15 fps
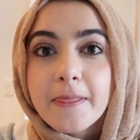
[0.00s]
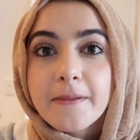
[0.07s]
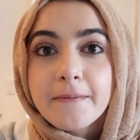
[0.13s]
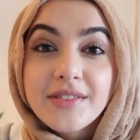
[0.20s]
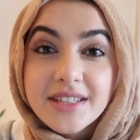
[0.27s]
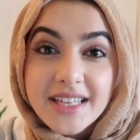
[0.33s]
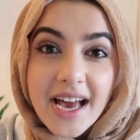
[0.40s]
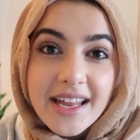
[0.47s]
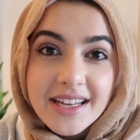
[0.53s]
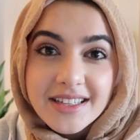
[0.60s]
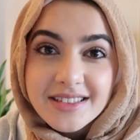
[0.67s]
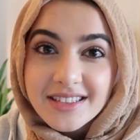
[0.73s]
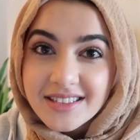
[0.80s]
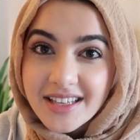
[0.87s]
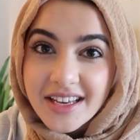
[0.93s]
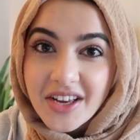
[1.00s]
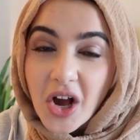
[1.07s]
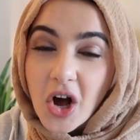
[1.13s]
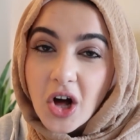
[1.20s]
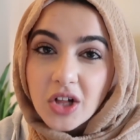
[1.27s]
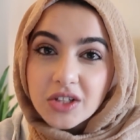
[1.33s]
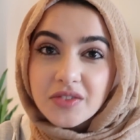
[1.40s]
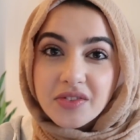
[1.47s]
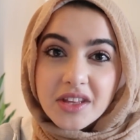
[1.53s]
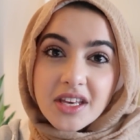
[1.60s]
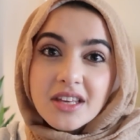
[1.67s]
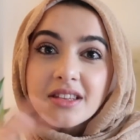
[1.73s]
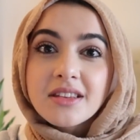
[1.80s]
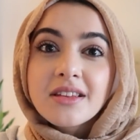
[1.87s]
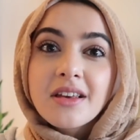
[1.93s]
I've decided to take all of
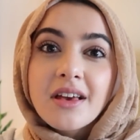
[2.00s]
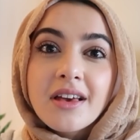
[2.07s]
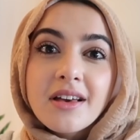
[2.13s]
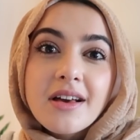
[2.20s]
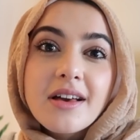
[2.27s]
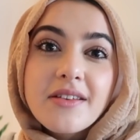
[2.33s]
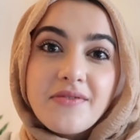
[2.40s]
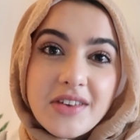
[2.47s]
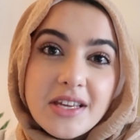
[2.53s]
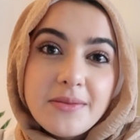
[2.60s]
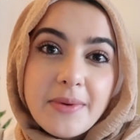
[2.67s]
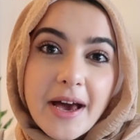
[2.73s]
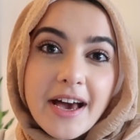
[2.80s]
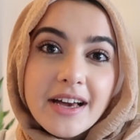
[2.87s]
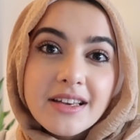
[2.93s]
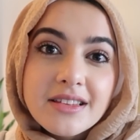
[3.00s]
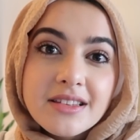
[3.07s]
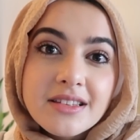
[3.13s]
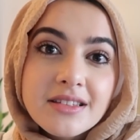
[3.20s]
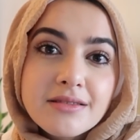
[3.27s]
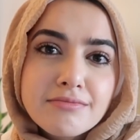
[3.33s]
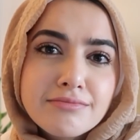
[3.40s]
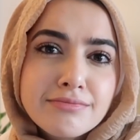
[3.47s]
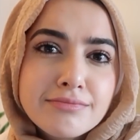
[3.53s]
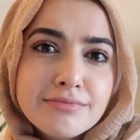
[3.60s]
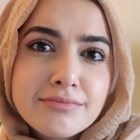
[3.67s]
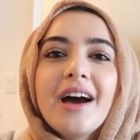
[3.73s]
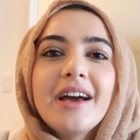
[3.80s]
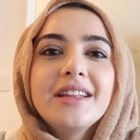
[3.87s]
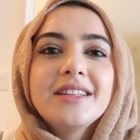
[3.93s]
these feedbacks.
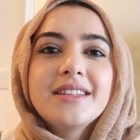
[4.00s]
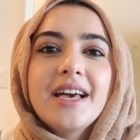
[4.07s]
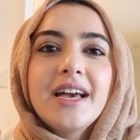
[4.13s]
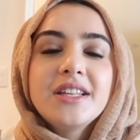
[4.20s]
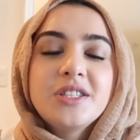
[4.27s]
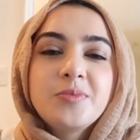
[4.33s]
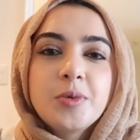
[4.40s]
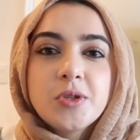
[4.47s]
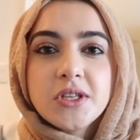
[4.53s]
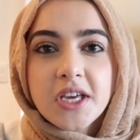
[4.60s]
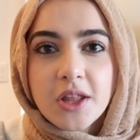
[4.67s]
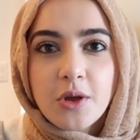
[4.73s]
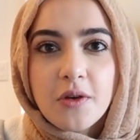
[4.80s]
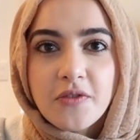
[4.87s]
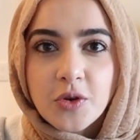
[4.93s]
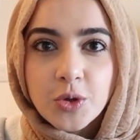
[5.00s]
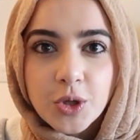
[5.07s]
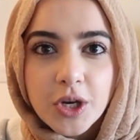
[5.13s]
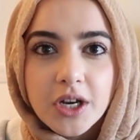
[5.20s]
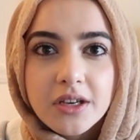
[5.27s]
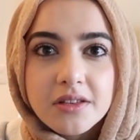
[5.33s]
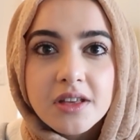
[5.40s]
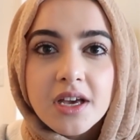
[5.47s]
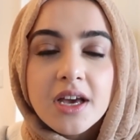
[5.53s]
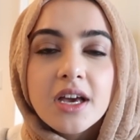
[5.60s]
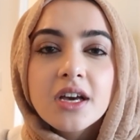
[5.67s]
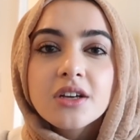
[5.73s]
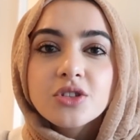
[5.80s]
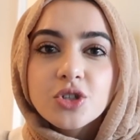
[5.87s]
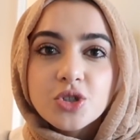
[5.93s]
I decided to put together a few looks
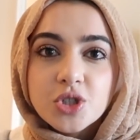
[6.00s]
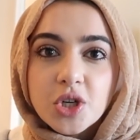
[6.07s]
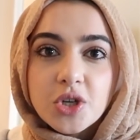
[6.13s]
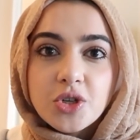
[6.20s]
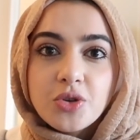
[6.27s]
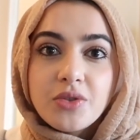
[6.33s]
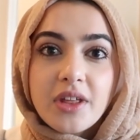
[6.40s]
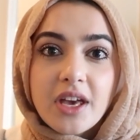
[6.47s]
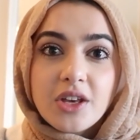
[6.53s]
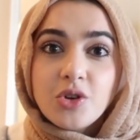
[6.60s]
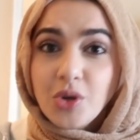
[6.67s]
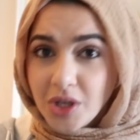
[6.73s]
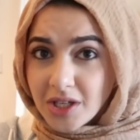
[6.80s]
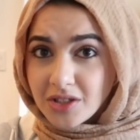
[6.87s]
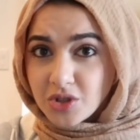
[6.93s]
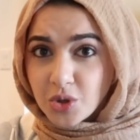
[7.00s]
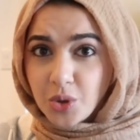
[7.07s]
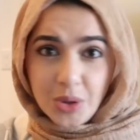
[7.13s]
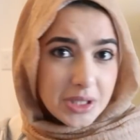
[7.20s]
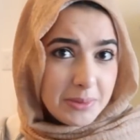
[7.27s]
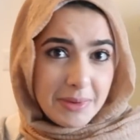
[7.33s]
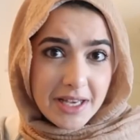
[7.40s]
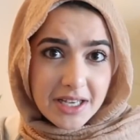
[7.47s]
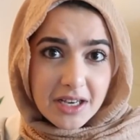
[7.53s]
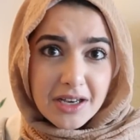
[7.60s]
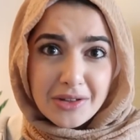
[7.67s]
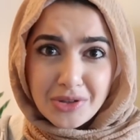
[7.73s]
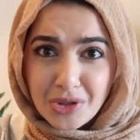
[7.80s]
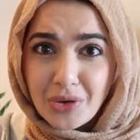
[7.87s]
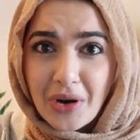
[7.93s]
to show you that you can totally
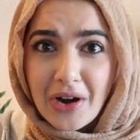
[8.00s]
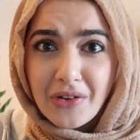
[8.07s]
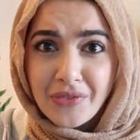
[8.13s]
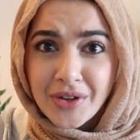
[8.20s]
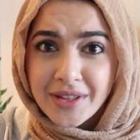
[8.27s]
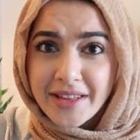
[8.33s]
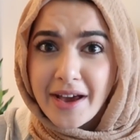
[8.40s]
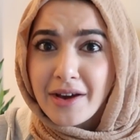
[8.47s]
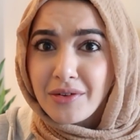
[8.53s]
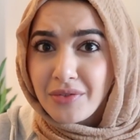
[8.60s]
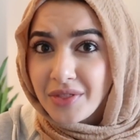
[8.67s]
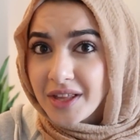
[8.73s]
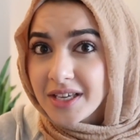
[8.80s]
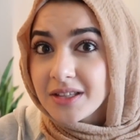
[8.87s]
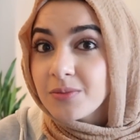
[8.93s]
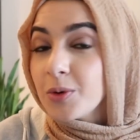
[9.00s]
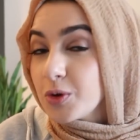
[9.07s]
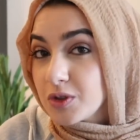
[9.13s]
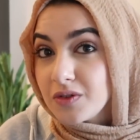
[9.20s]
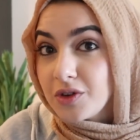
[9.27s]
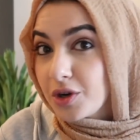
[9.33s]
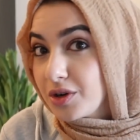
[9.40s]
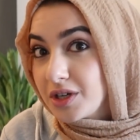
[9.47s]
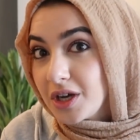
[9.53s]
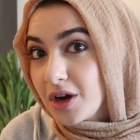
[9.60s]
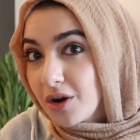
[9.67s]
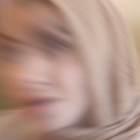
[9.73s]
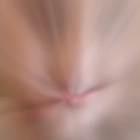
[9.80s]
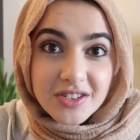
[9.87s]
make new outfits out of things most of you already own.